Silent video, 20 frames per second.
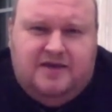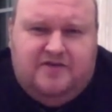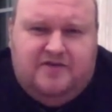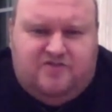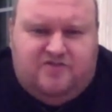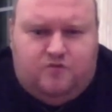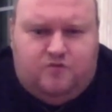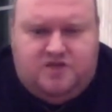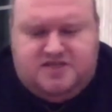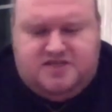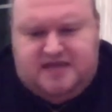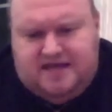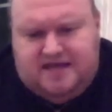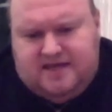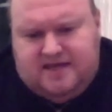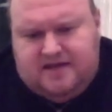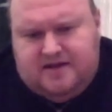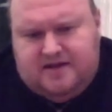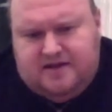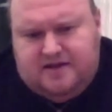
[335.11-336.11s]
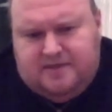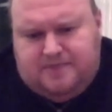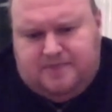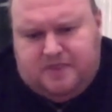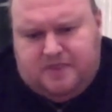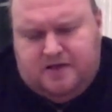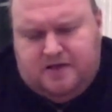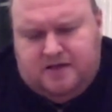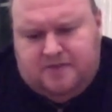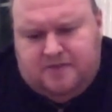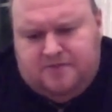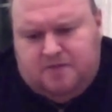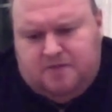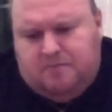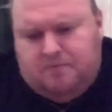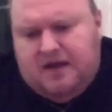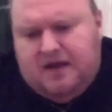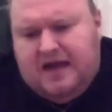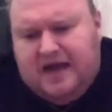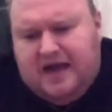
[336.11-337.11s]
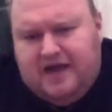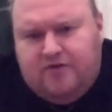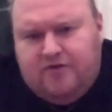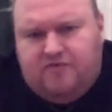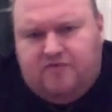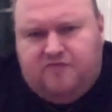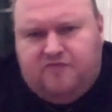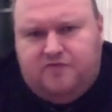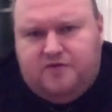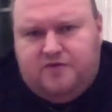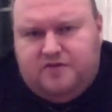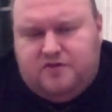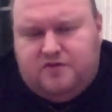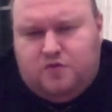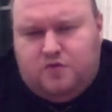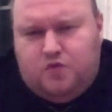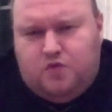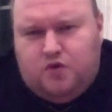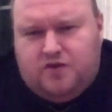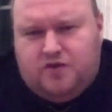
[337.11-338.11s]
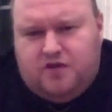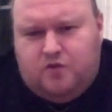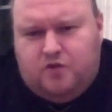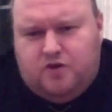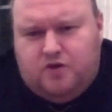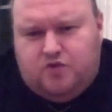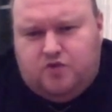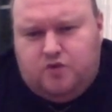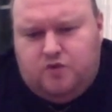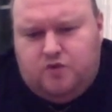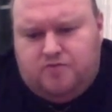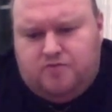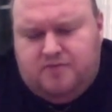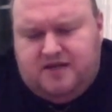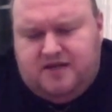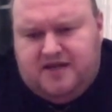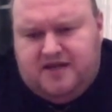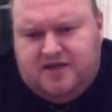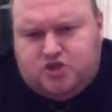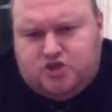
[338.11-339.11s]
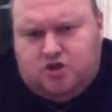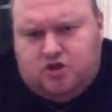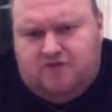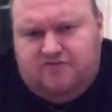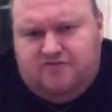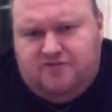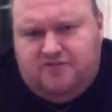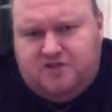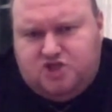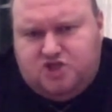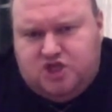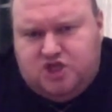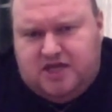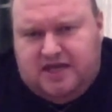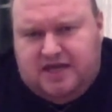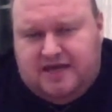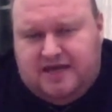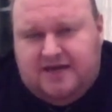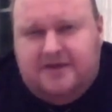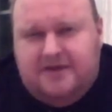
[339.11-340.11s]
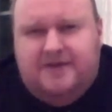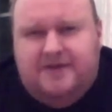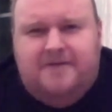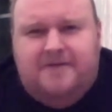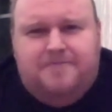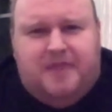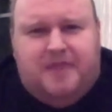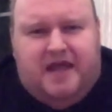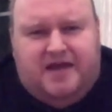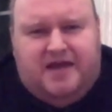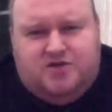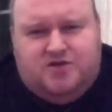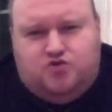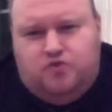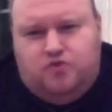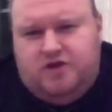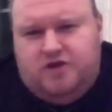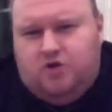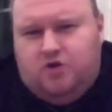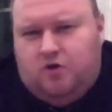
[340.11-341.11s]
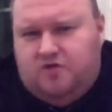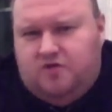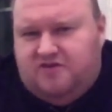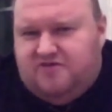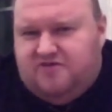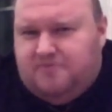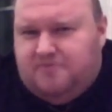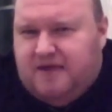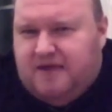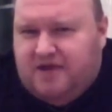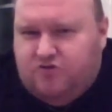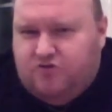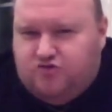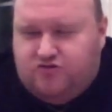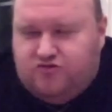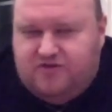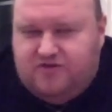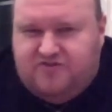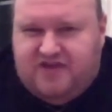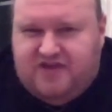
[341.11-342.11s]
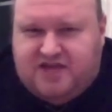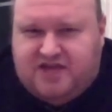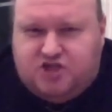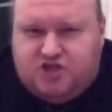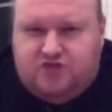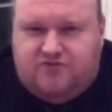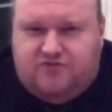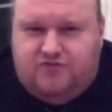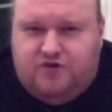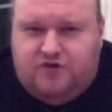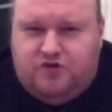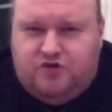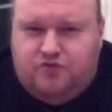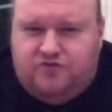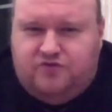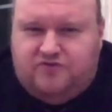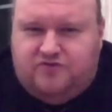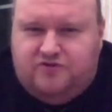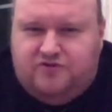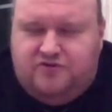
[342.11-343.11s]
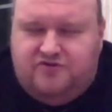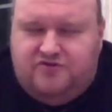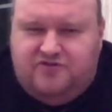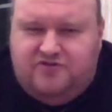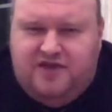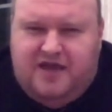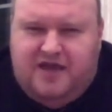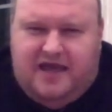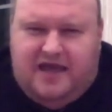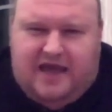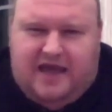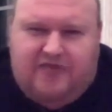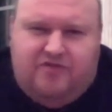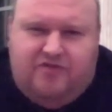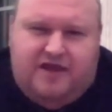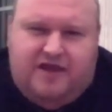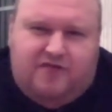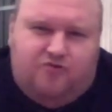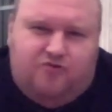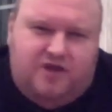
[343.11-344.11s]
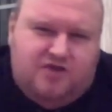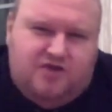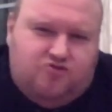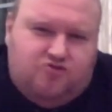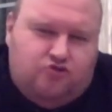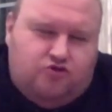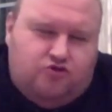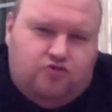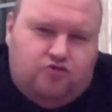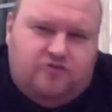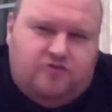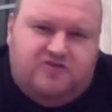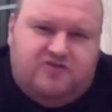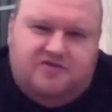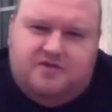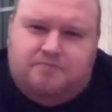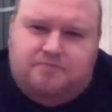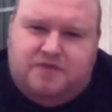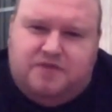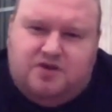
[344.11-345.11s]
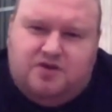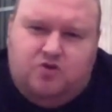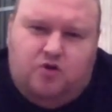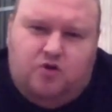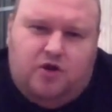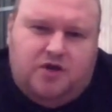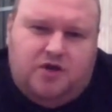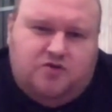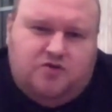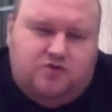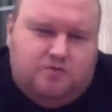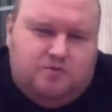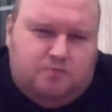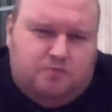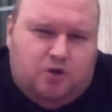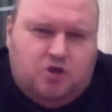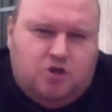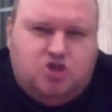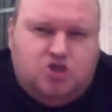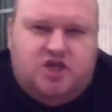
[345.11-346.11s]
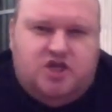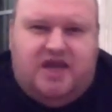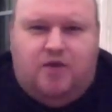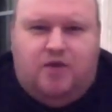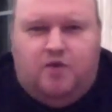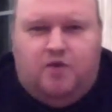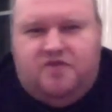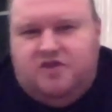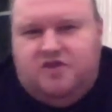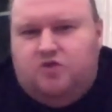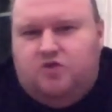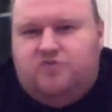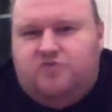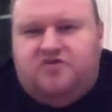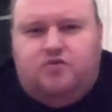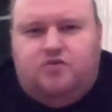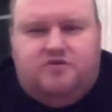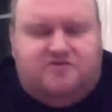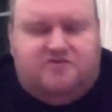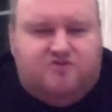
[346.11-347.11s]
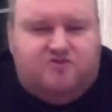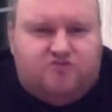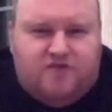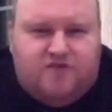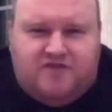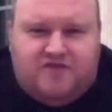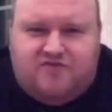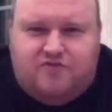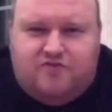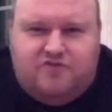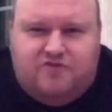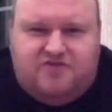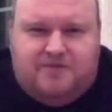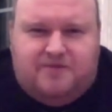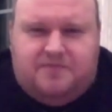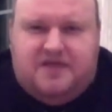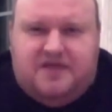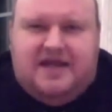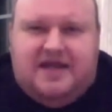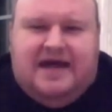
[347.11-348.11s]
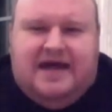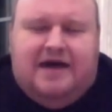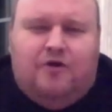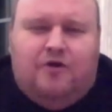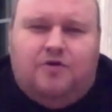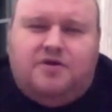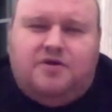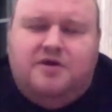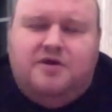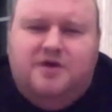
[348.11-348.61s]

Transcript: So we're taking a part of the work that we're doing with BitCache off the chain and doing all these microtransactions for users and then reintroducing the Bitcoin to the blockchain when the user wants to transfer something out.